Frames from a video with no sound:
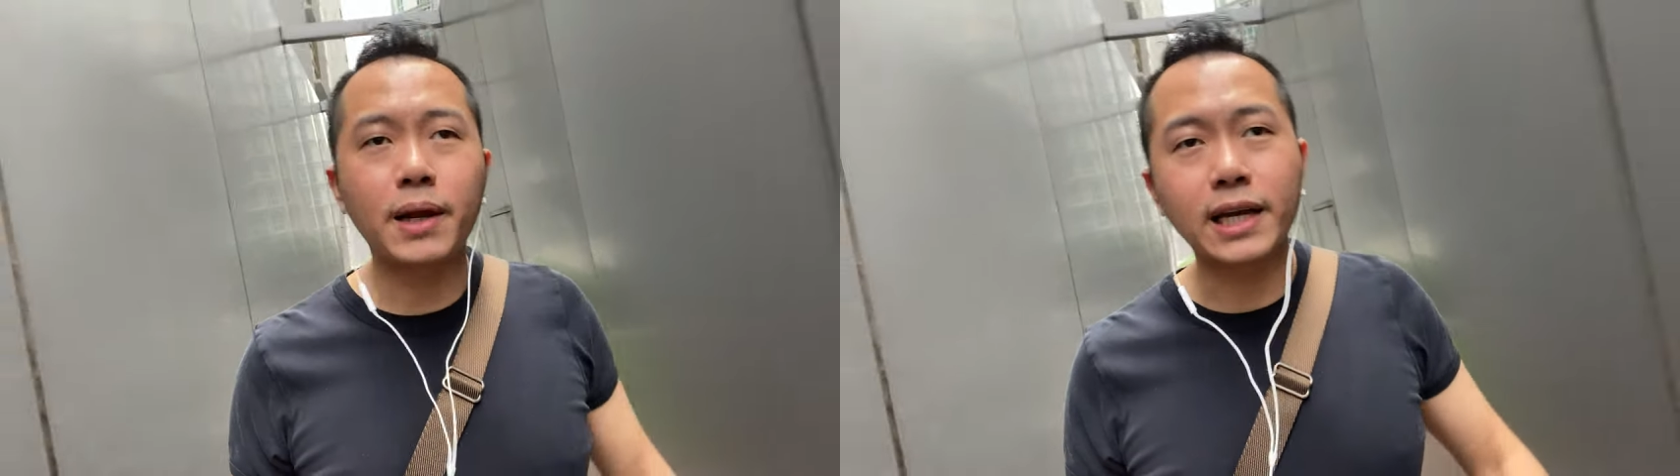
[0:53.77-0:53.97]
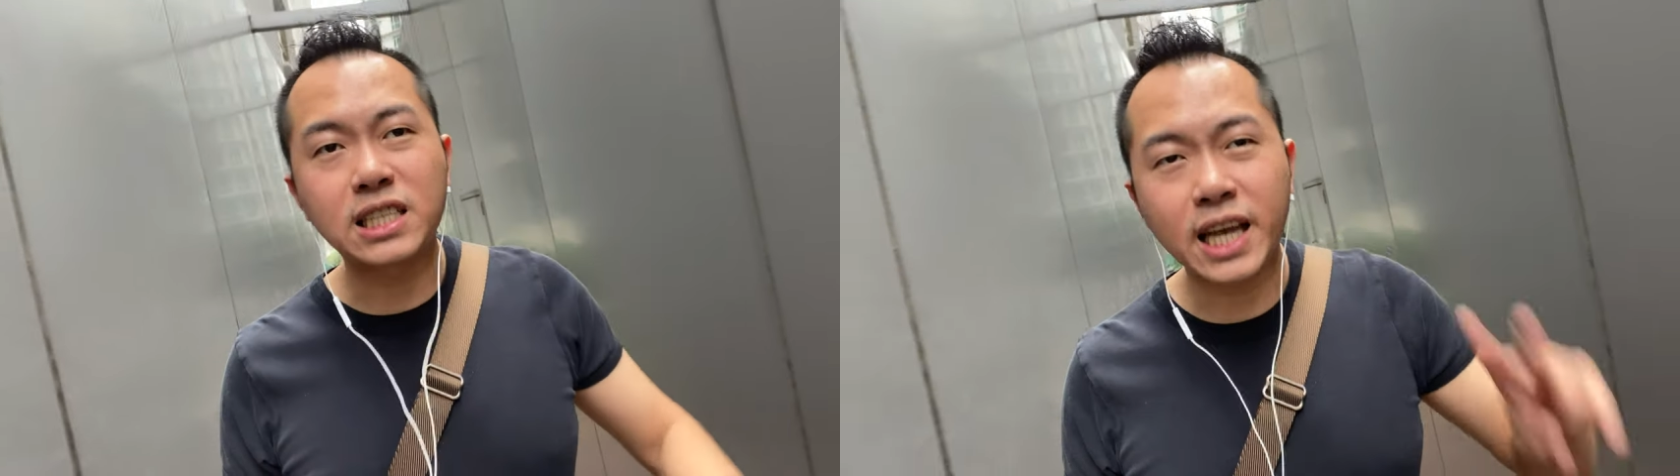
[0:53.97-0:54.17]

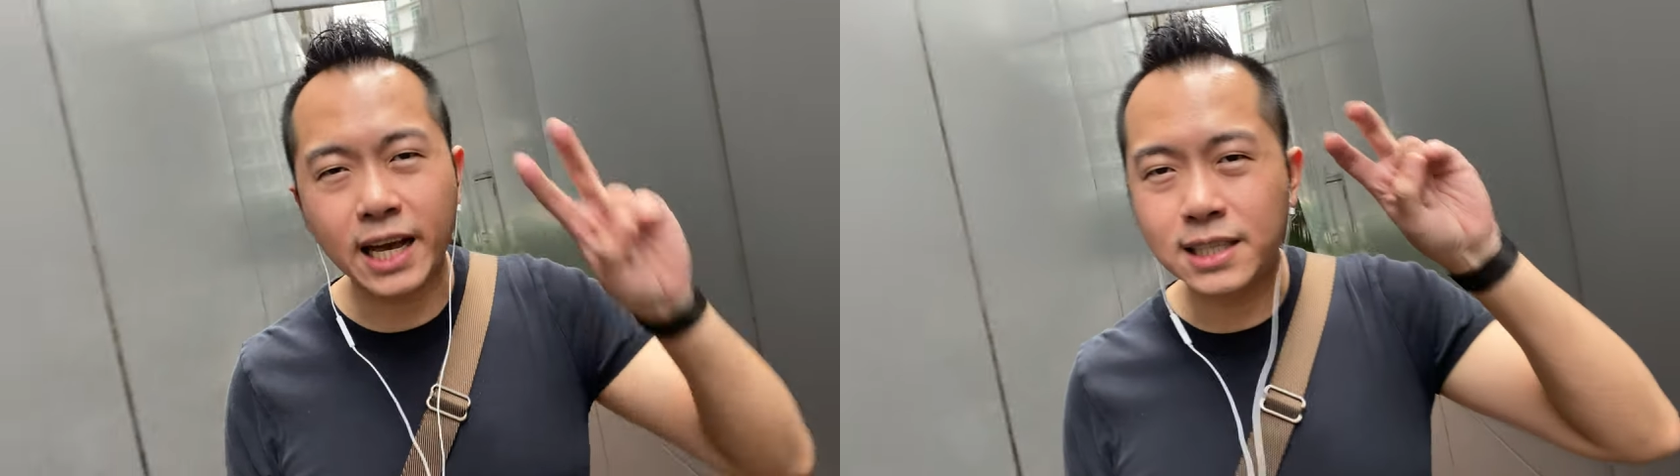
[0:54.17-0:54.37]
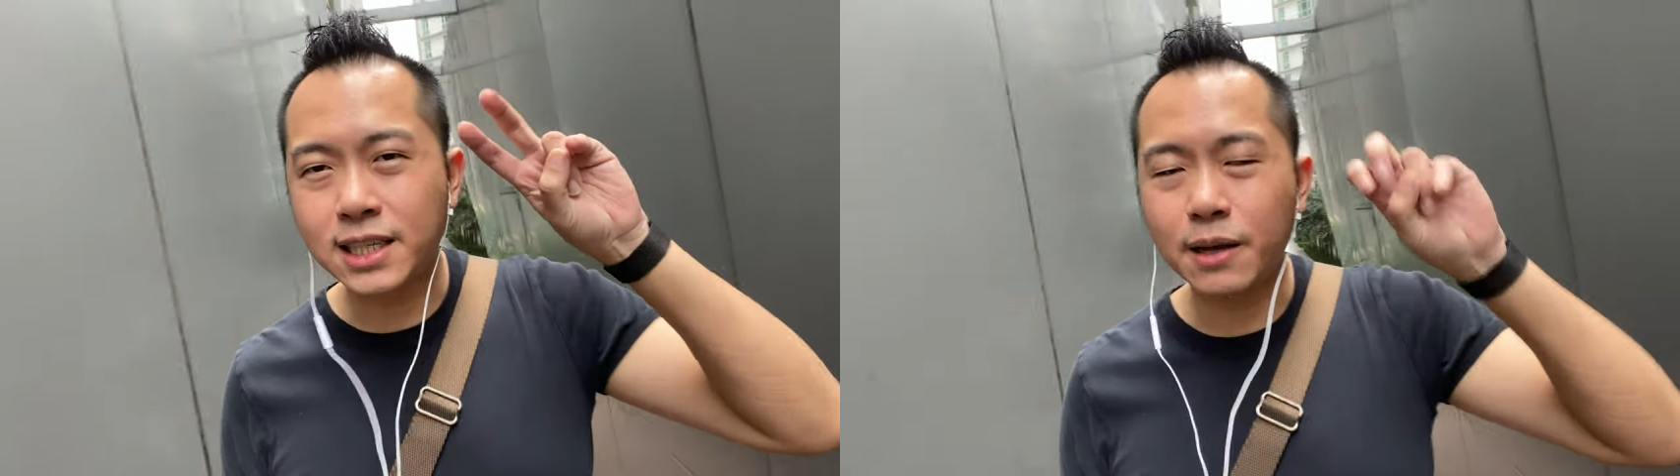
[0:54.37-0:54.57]
like
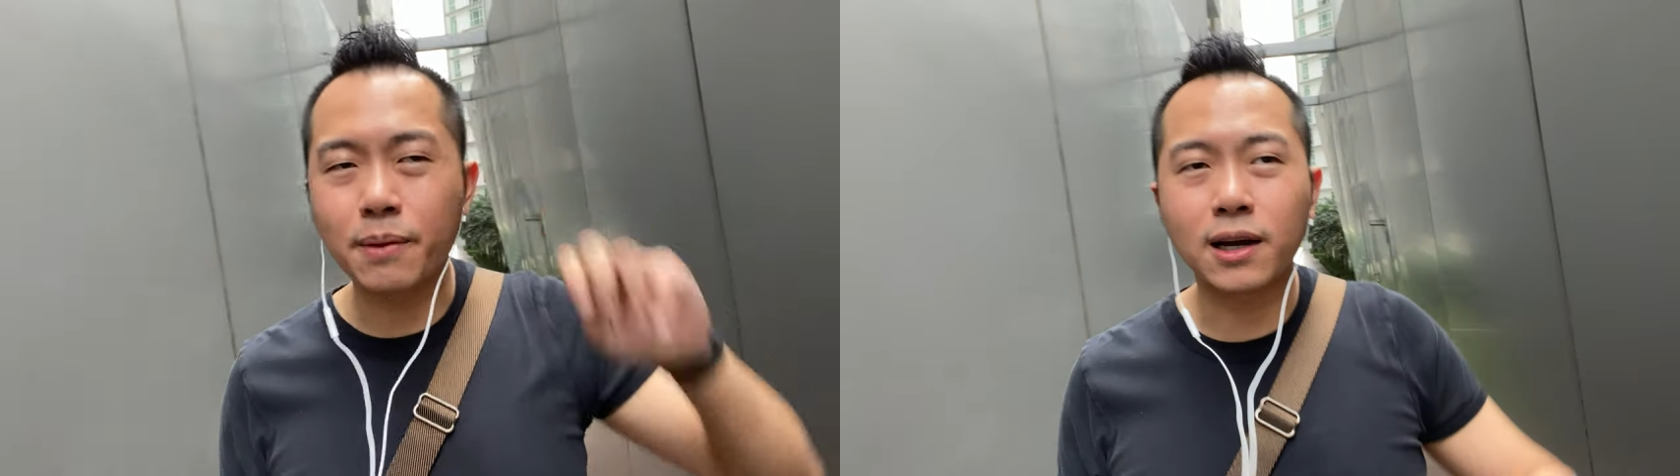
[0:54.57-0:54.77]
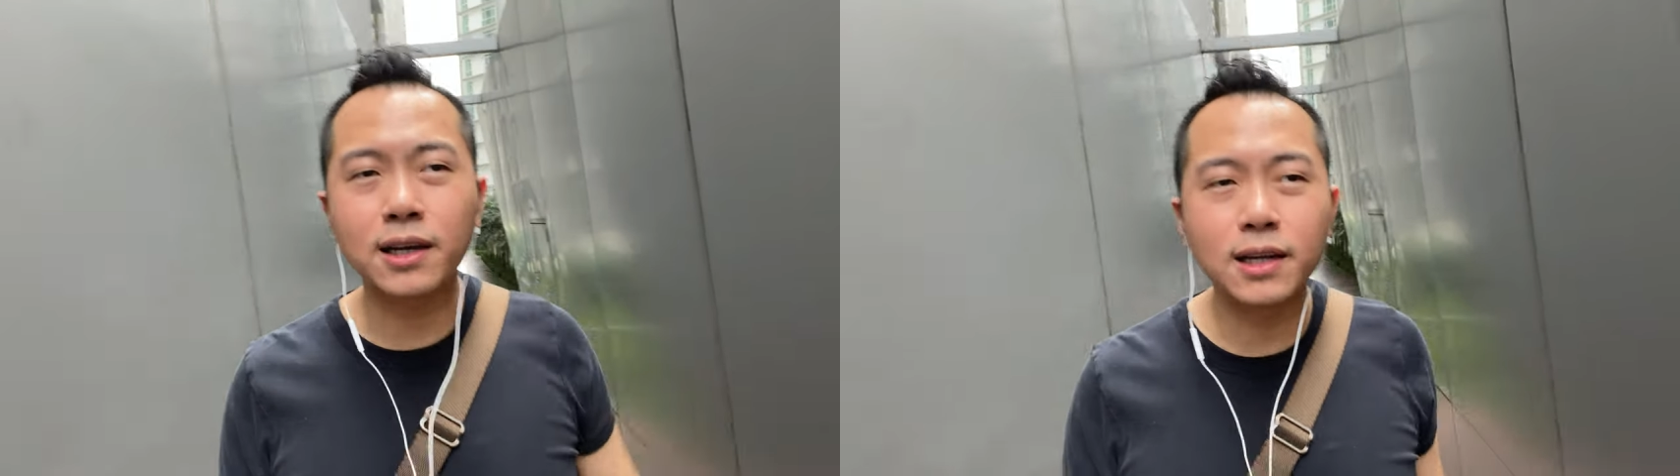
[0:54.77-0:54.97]
testing
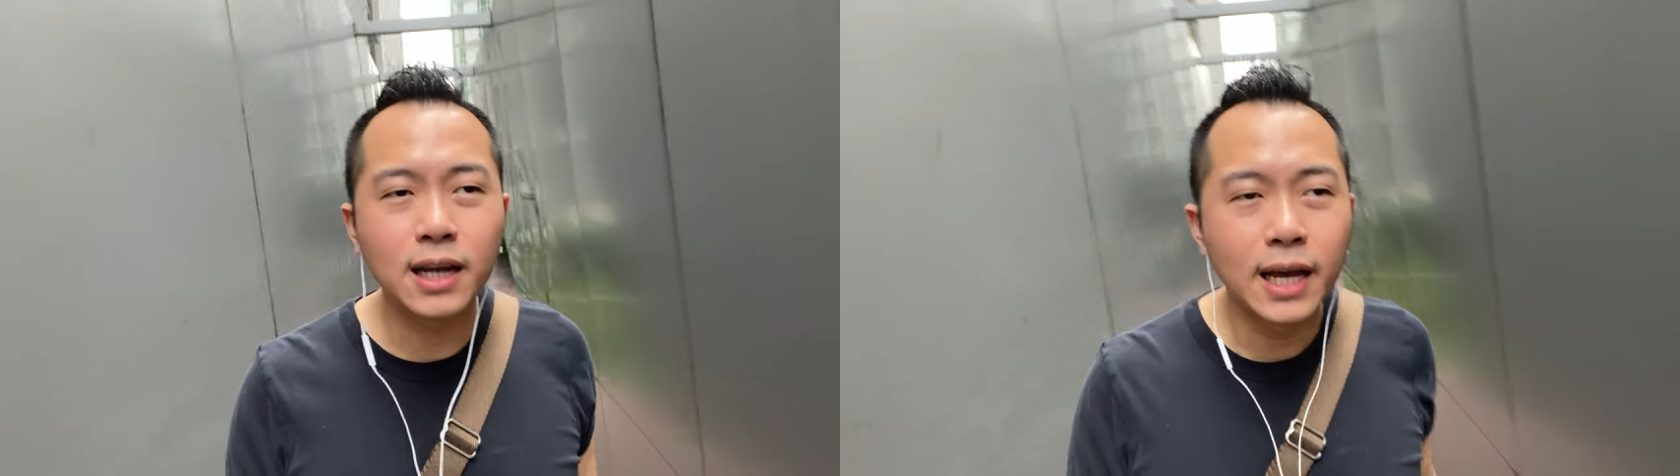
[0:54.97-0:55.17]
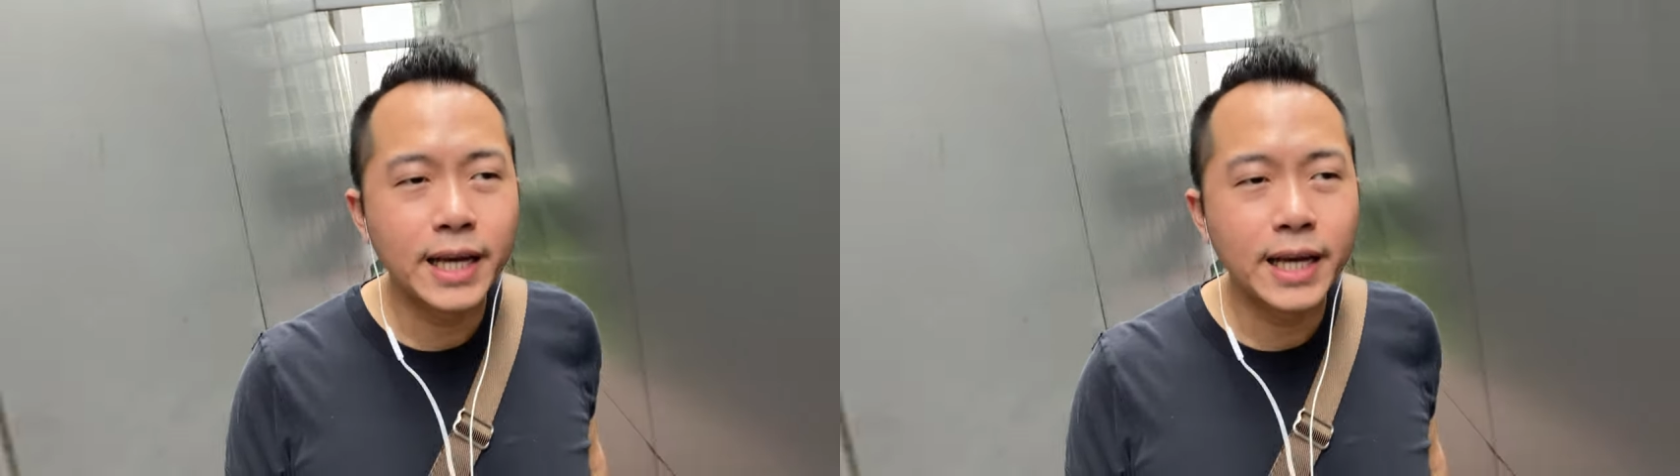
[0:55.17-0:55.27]
market.